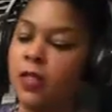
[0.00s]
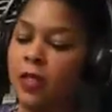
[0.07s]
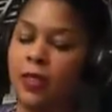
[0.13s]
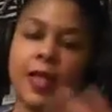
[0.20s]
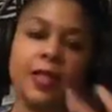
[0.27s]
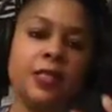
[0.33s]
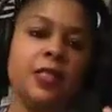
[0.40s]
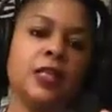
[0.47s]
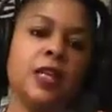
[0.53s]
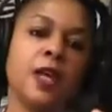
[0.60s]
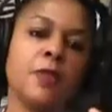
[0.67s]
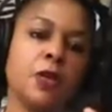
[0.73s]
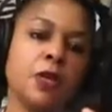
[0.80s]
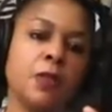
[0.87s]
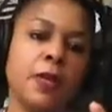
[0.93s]
that that's the day I'm
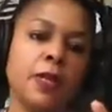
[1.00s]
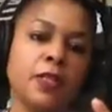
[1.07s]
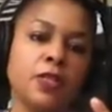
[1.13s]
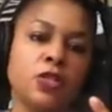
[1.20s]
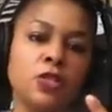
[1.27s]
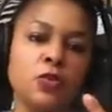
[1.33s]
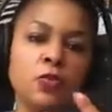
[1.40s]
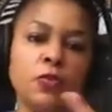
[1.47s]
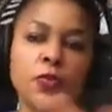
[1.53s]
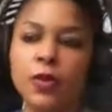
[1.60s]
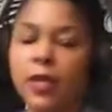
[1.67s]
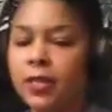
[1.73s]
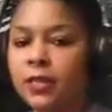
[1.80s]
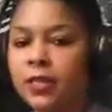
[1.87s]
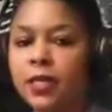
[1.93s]
going to make the soup. Or
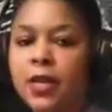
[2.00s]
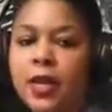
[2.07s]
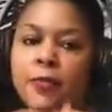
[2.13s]
that's the day